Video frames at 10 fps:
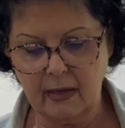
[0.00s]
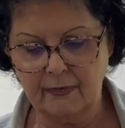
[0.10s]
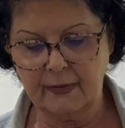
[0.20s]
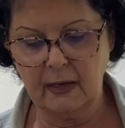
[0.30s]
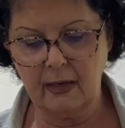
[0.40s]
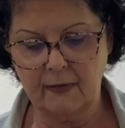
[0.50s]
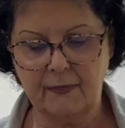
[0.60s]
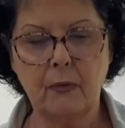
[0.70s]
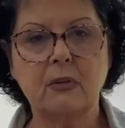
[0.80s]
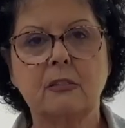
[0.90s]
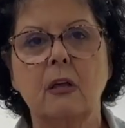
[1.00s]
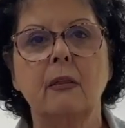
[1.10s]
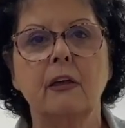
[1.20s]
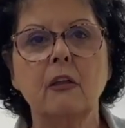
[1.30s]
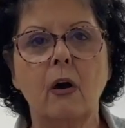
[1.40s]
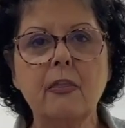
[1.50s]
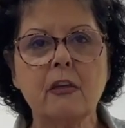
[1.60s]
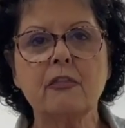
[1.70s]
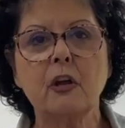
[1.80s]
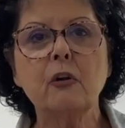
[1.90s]
if it was on
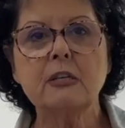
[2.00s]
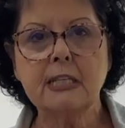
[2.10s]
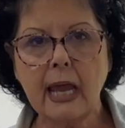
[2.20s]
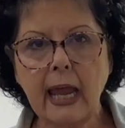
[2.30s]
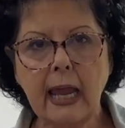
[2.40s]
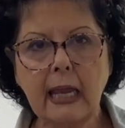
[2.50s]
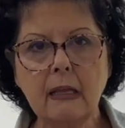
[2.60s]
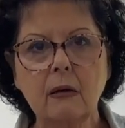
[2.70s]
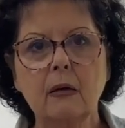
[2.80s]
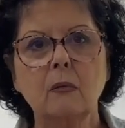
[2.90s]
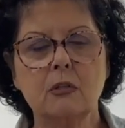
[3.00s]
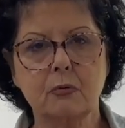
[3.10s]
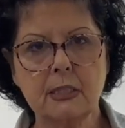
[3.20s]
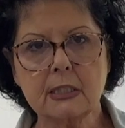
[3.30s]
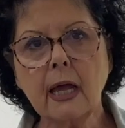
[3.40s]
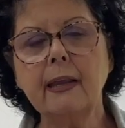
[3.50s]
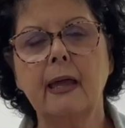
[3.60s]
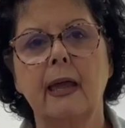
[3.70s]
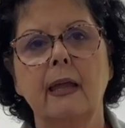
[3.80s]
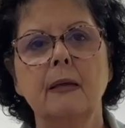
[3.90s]
the third day, which was
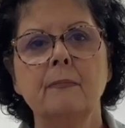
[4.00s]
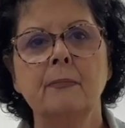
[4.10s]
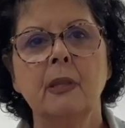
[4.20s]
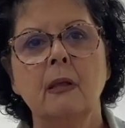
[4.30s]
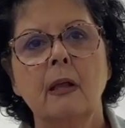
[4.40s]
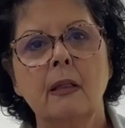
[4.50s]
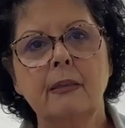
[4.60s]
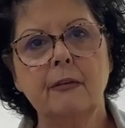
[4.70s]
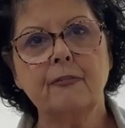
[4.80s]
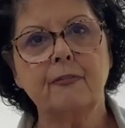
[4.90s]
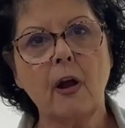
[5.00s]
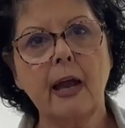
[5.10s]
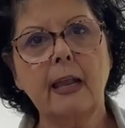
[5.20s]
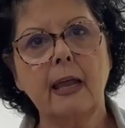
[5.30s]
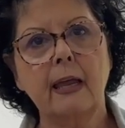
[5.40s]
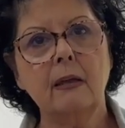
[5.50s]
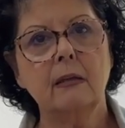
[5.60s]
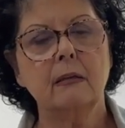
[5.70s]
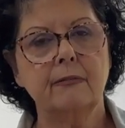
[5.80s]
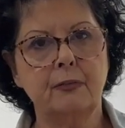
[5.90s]
Sunday, then Friday,
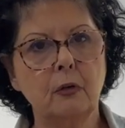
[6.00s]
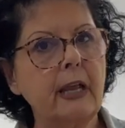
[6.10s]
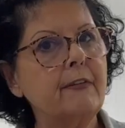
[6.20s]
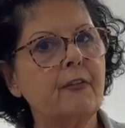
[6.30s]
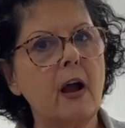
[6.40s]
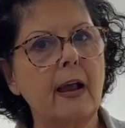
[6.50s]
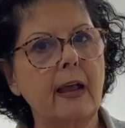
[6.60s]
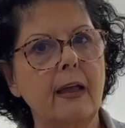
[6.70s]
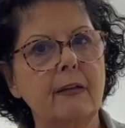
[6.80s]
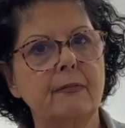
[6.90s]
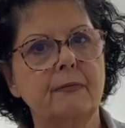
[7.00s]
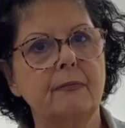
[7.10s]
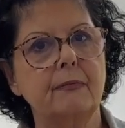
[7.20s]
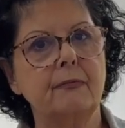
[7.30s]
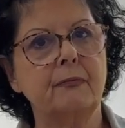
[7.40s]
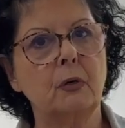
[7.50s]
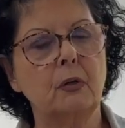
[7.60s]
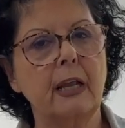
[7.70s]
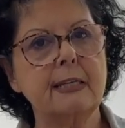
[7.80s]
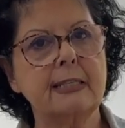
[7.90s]
full day full
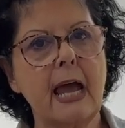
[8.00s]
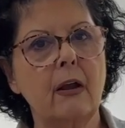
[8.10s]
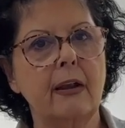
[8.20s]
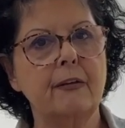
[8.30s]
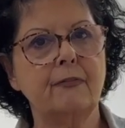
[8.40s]
day Saturday,